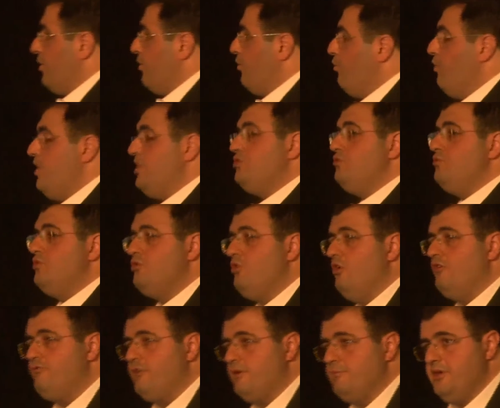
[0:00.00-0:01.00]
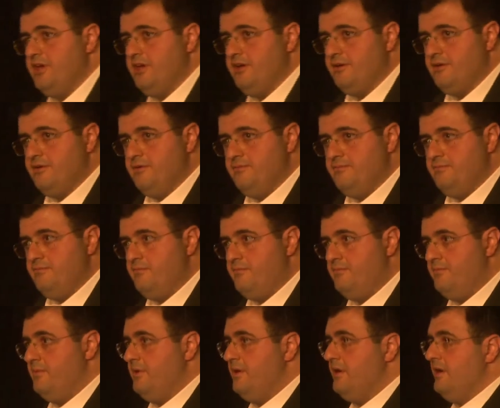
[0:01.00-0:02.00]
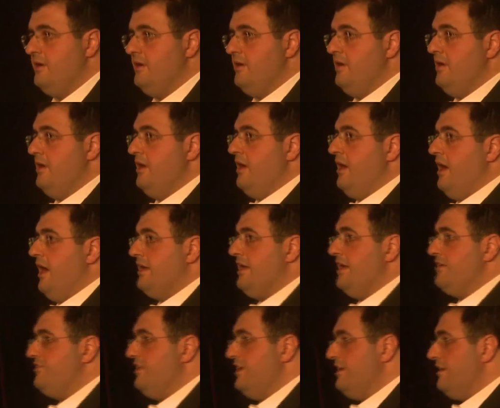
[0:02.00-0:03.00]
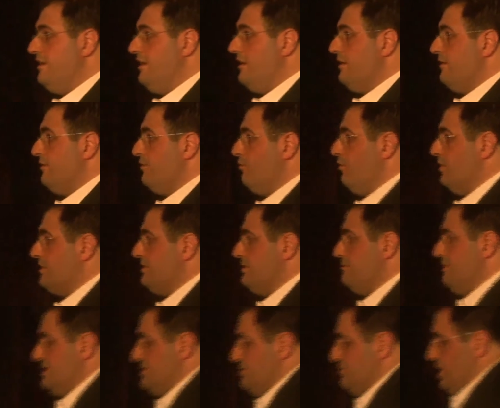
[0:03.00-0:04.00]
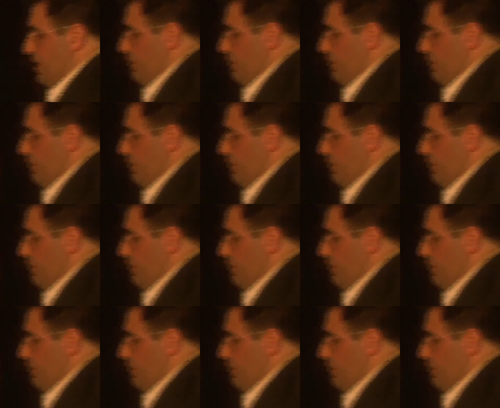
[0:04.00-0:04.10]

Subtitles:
Where do we go from here? And I think what the message